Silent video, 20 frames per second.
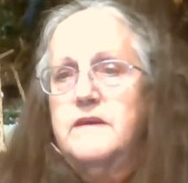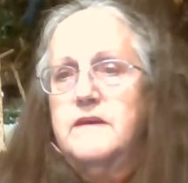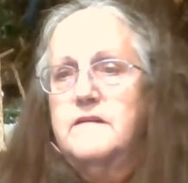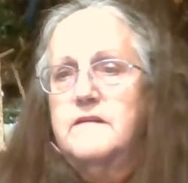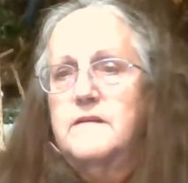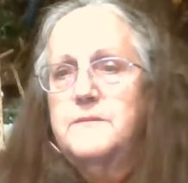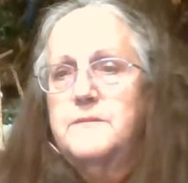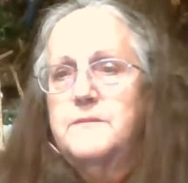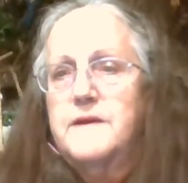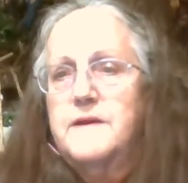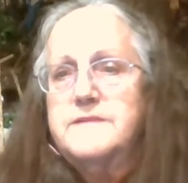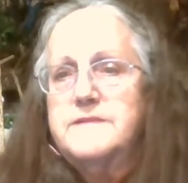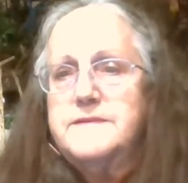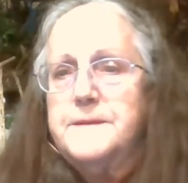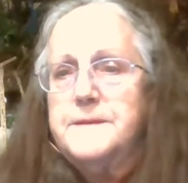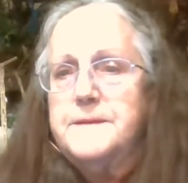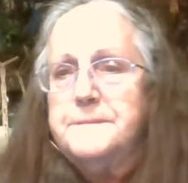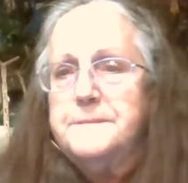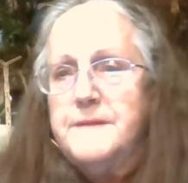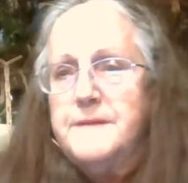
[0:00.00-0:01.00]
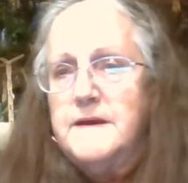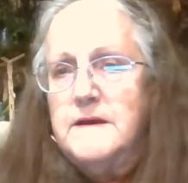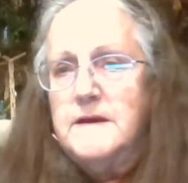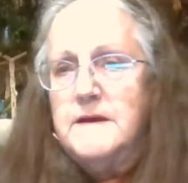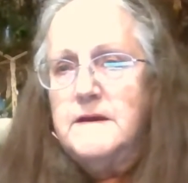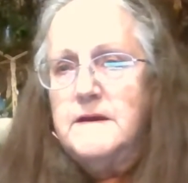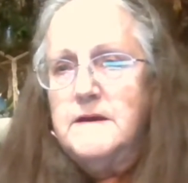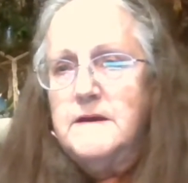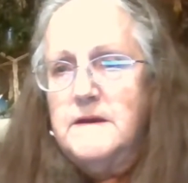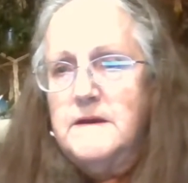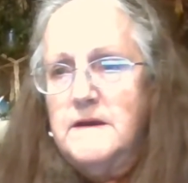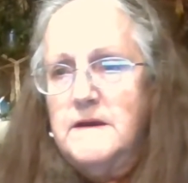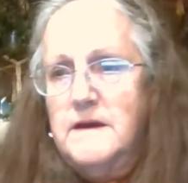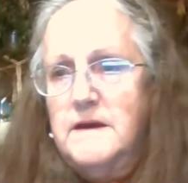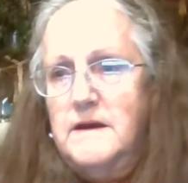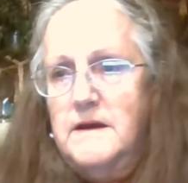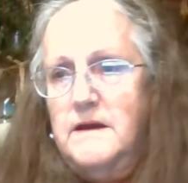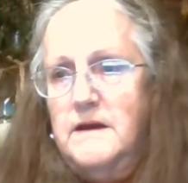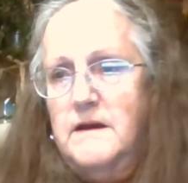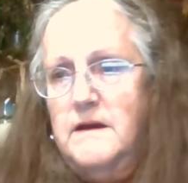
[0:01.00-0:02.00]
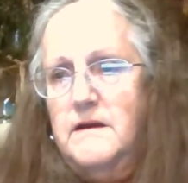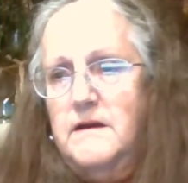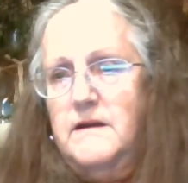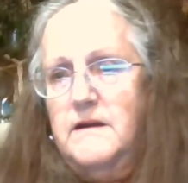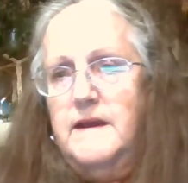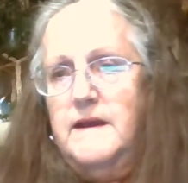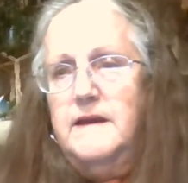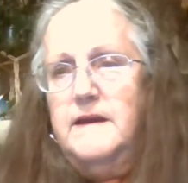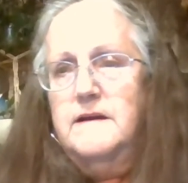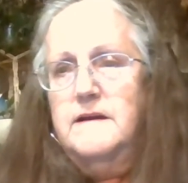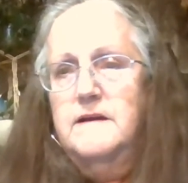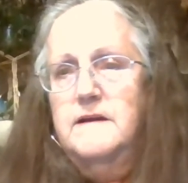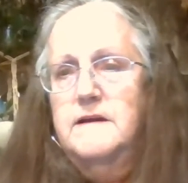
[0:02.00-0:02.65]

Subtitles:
God bless. All right.